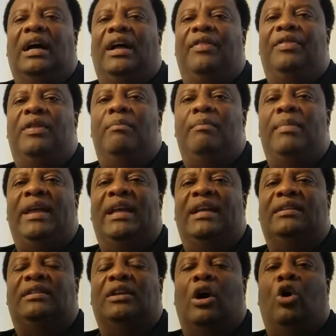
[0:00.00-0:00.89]
the
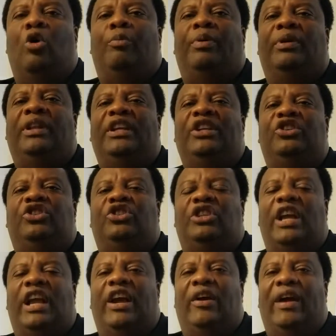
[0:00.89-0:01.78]
men to openly
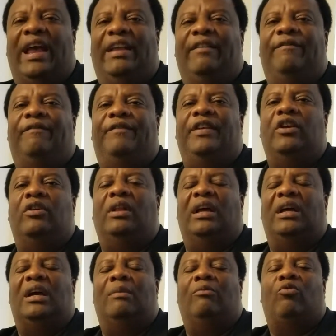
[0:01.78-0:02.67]
share and feel
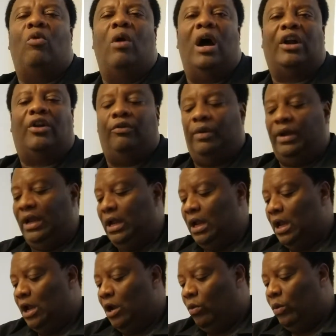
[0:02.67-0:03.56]
a camaraderie
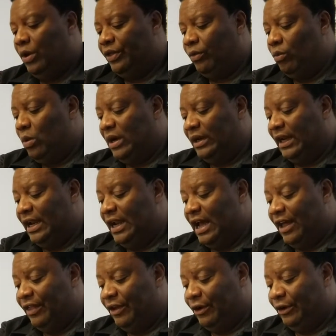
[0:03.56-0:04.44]
with one
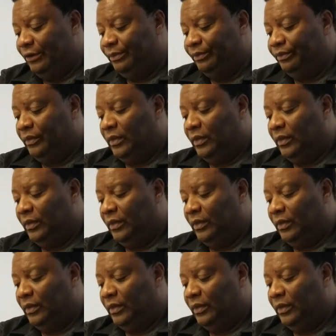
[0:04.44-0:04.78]
another.